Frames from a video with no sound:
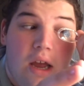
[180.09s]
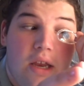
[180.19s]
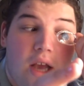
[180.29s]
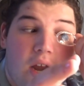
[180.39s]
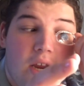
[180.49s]

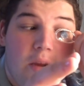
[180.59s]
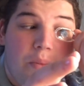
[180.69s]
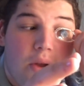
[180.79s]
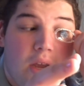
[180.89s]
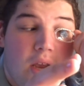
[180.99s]
You kind of
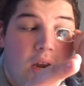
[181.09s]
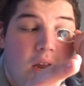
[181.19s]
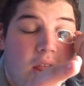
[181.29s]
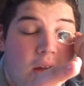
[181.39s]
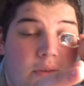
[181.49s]
keep looking in,
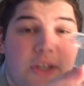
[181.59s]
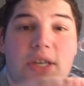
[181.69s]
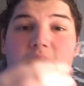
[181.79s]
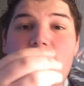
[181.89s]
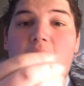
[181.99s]
and
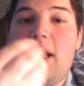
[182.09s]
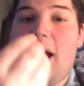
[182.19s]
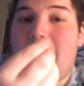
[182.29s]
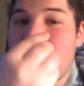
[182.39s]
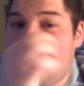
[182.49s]
vision of light
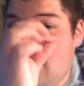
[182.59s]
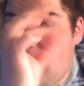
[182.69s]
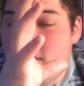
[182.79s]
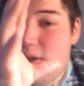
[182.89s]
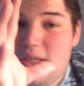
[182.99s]
actually
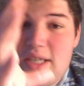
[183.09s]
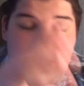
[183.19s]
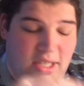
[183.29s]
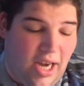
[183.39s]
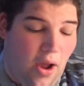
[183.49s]
allows you to
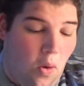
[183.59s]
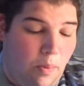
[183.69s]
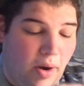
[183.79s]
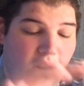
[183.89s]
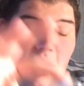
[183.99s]
stay open.